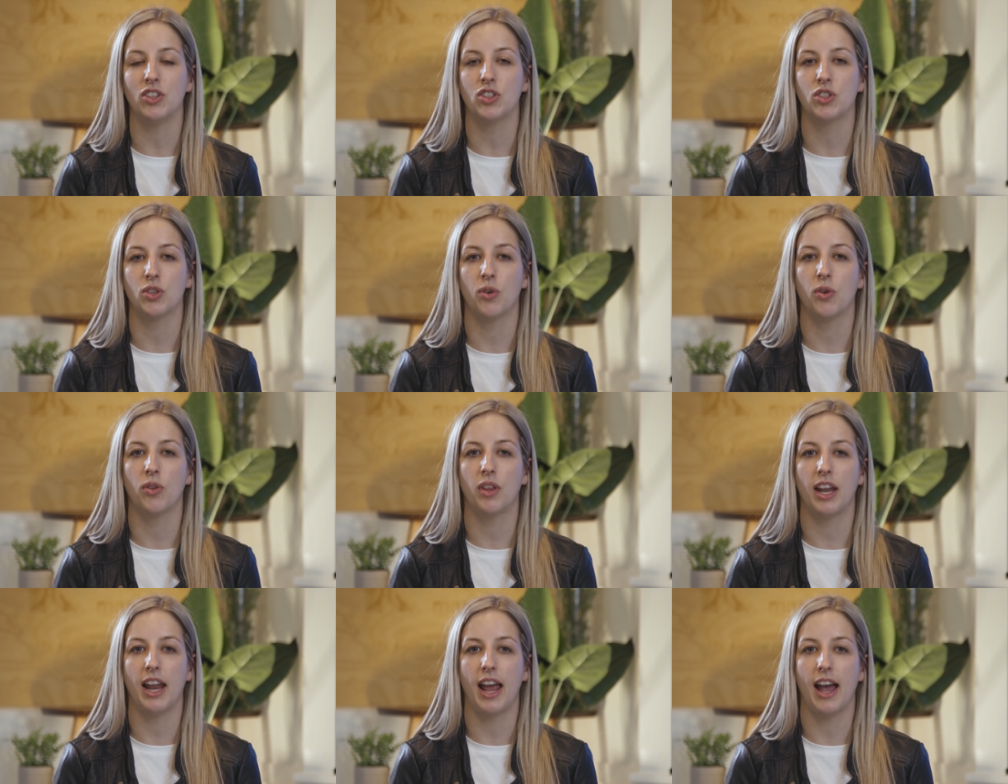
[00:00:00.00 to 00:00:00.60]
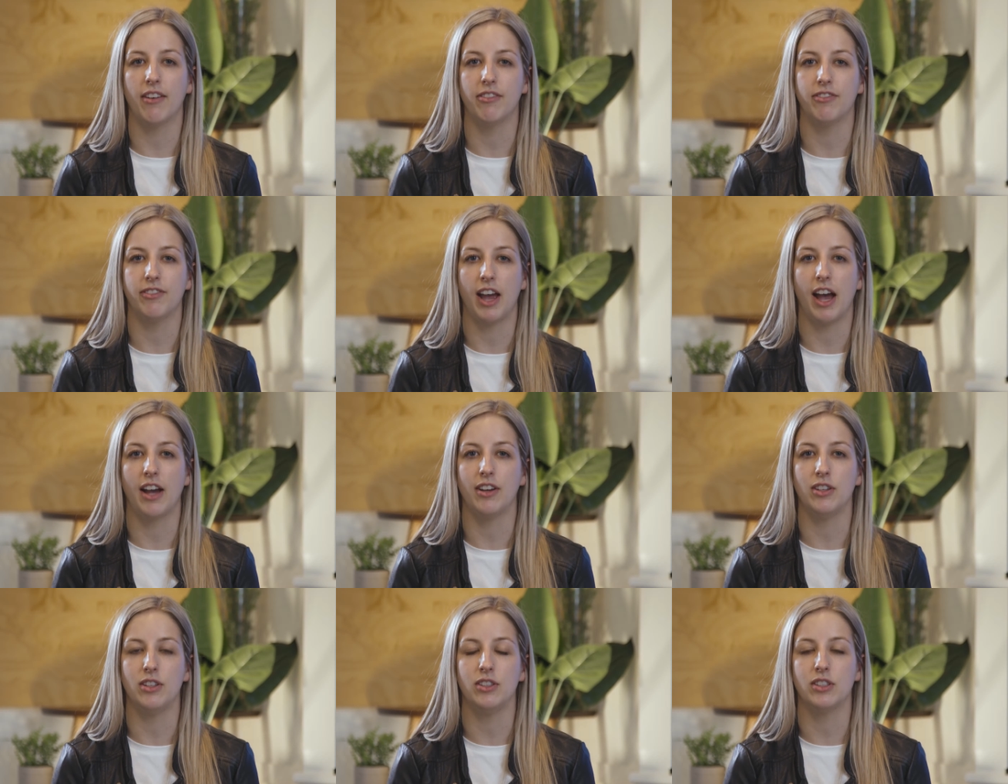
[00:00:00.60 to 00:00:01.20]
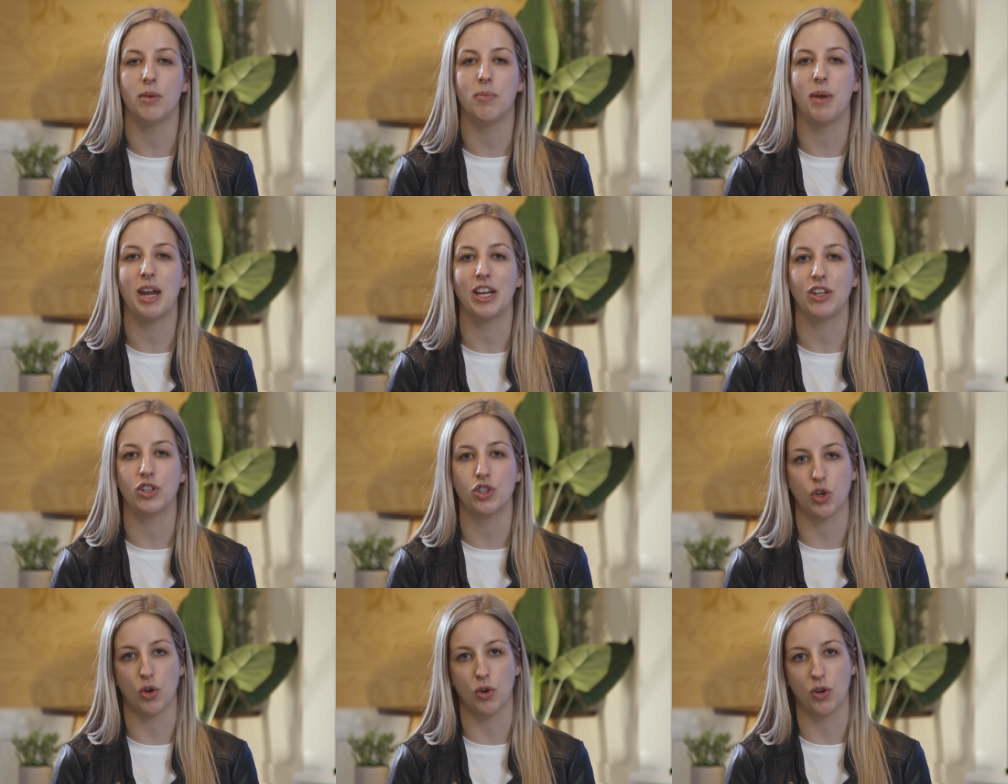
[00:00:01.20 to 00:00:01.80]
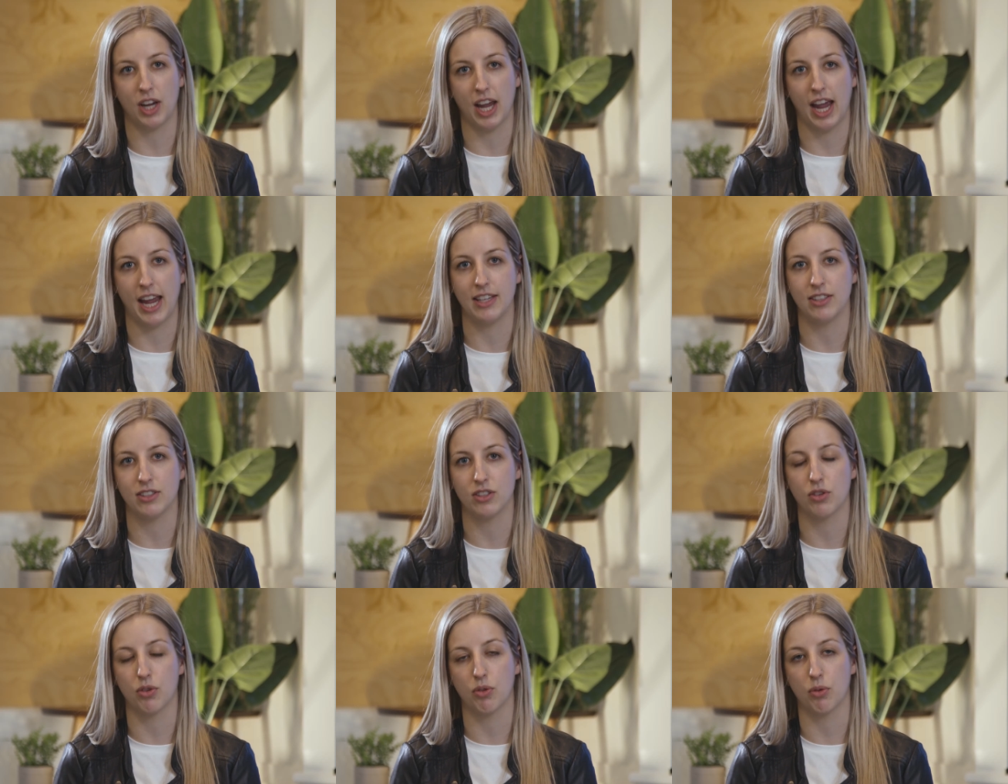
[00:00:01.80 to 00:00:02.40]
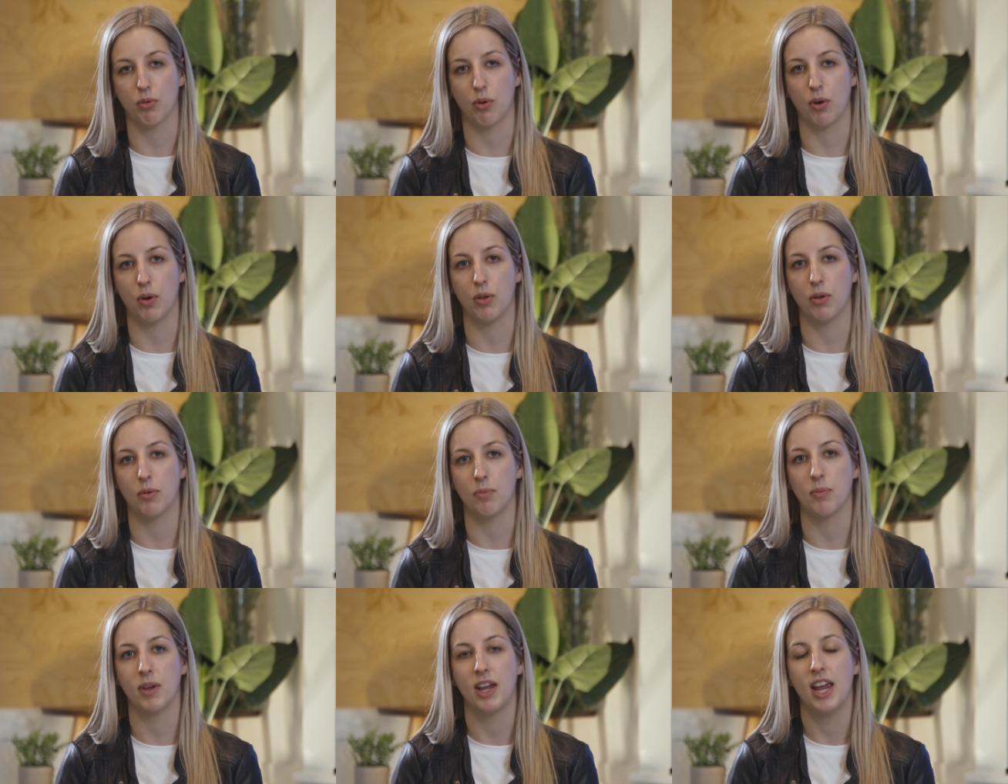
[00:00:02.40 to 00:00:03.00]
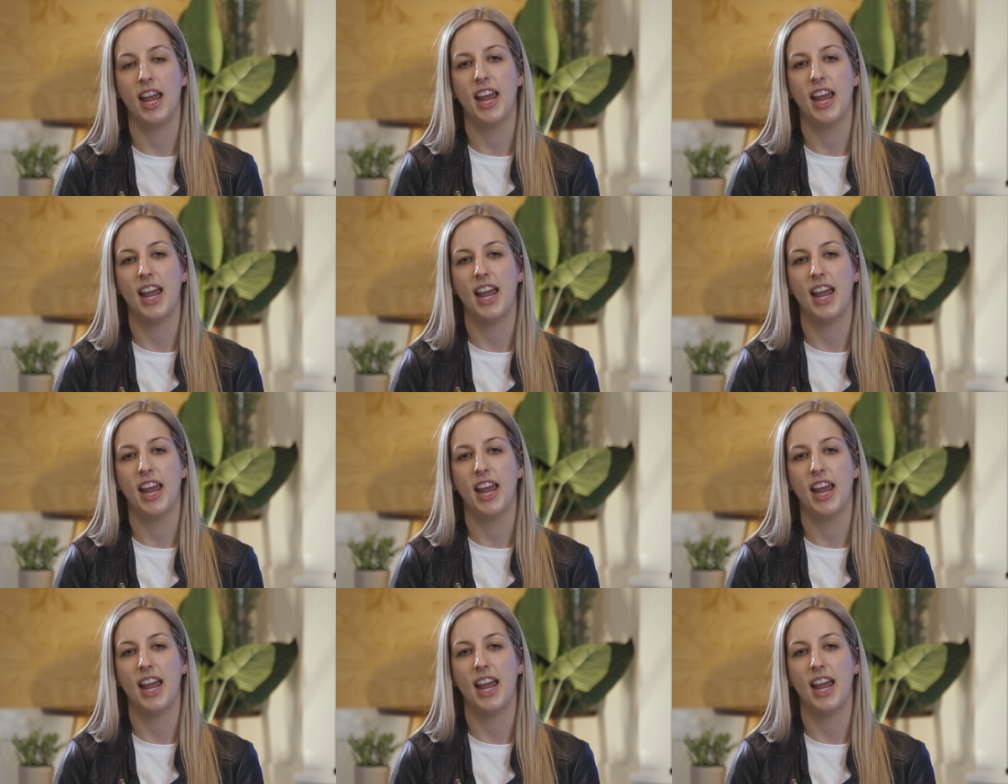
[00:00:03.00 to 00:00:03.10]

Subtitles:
sure that our values are being showcased through them.